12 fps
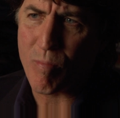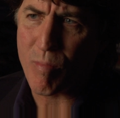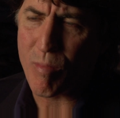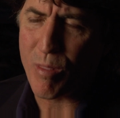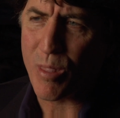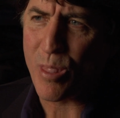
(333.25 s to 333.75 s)
the
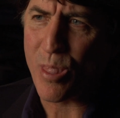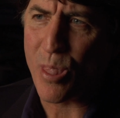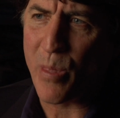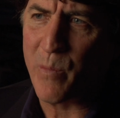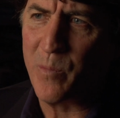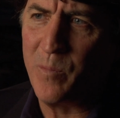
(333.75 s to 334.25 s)
Ninth
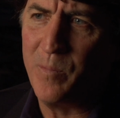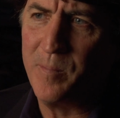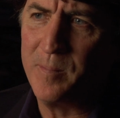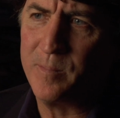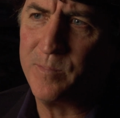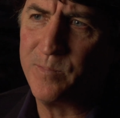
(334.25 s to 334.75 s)
had moved
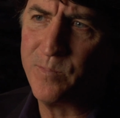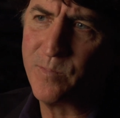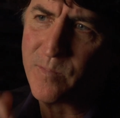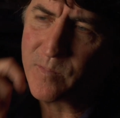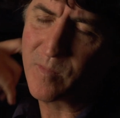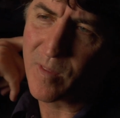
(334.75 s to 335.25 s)
people
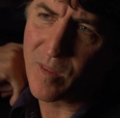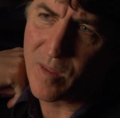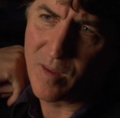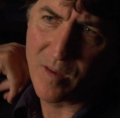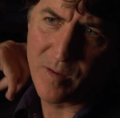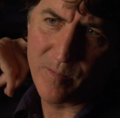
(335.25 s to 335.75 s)

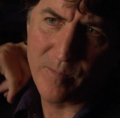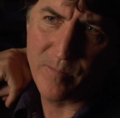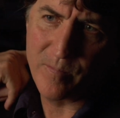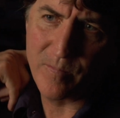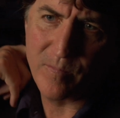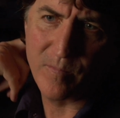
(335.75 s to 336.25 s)
all over the
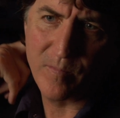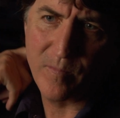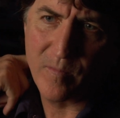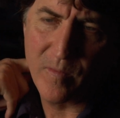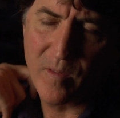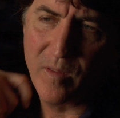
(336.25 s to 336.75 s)
world,
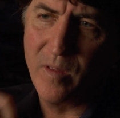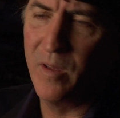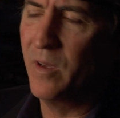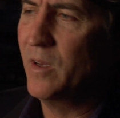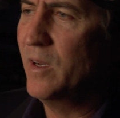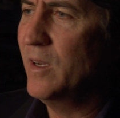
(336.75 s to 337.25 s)
basically?
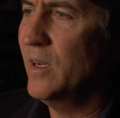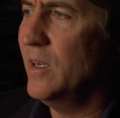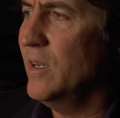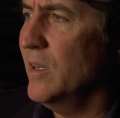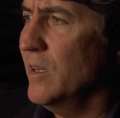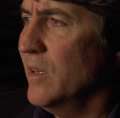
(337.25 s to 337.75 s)
I mean,
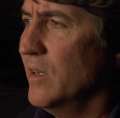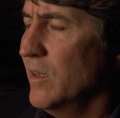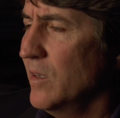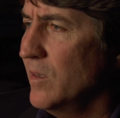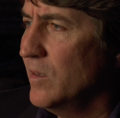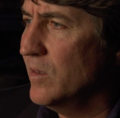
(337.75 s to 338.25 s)
how did you
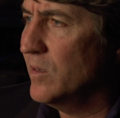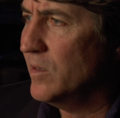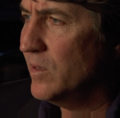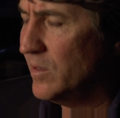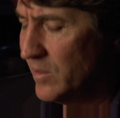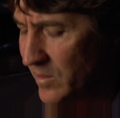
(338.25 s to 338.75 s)
find that
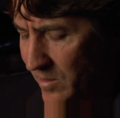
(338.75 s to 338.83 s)
out?